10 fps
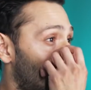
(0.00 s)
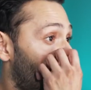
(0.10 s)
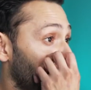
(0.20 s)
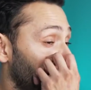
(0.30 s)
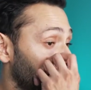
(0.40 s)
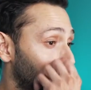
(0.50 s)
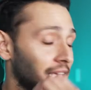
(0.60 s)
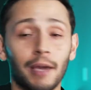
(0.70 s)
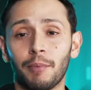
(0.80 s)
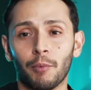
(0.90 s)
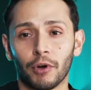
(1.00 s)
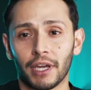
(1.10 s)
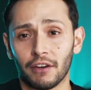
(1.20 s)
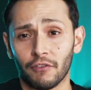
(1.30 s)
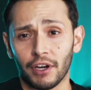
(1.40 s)
I think today people are
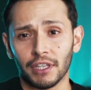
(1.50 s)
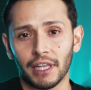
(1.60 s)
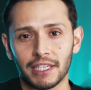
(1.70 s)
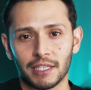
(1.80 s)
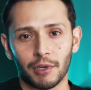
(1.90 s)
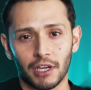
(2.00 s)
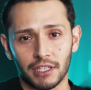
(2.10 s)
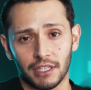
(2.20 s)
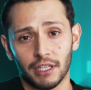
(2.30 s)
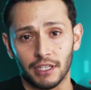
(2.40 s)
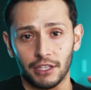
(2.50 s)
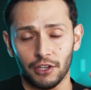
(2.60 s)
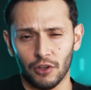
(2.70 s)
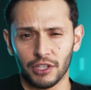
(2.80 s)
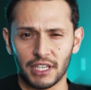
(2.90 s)
getting very lazy because of
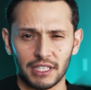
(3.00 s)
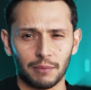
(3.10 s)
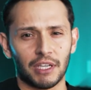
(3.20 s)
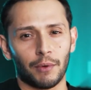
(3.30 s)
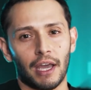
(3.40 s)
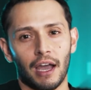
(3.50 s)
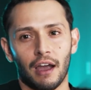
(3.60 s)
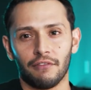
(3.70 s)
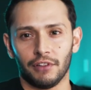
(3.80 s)
the systems that we have.